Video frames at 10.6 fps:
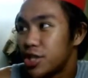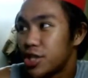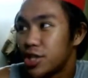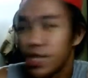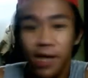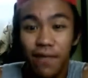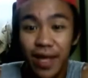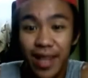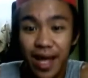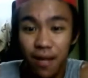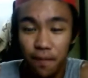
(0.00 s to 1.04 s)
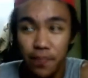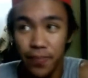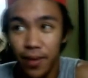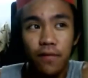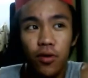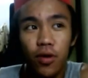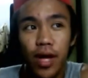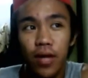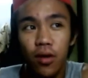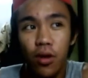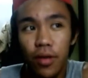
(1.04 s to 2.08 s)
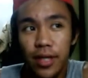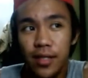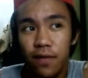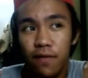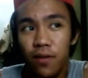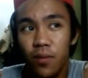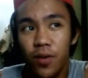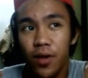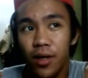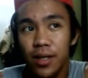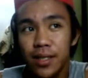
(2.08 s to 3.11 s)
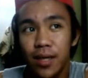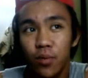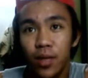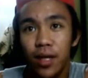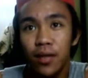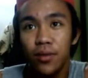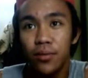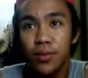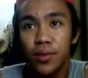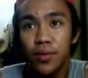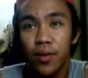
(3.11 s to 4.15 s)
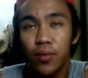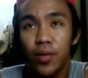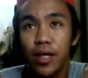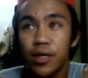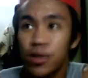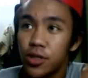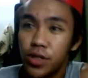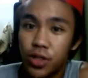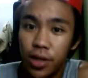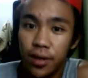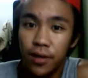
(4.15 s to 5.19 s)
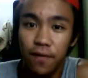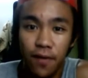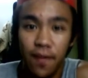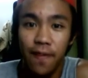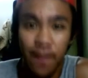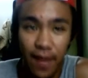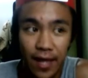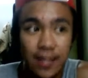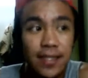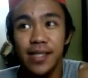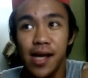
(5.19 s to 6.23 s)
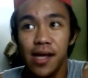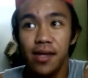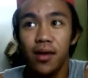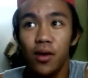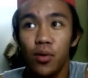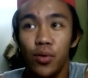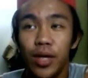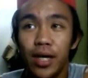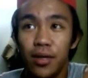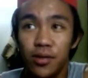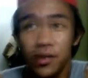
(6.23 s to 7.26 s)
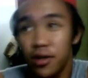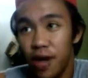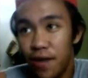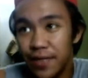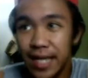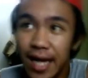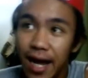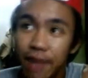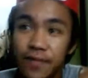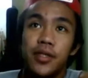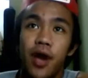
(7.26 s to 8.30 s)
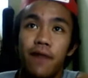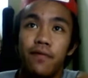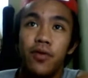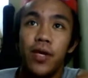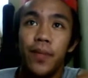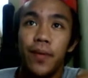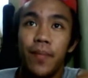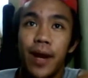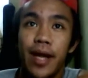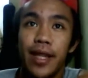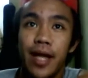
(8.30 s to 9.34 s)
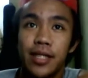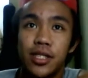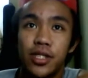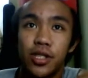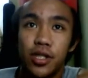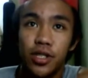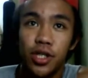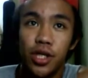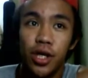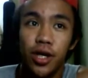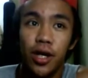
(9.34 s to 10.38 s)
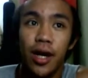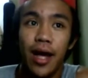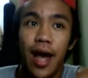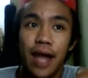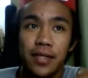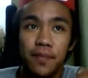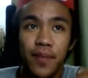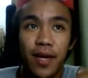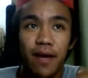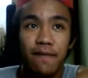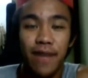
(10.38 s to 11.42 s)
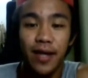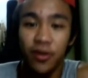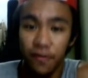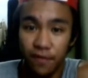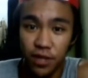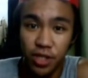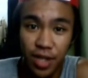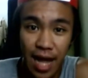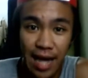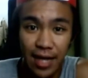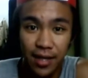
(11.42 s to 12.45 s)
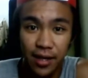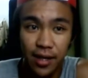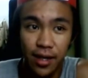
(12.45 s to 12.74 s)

stuff like that. You create all these different materials that we can use so that we can construct different things that we can use in our everyday lives. You have to keep in mind that structure has a big effect on functionality,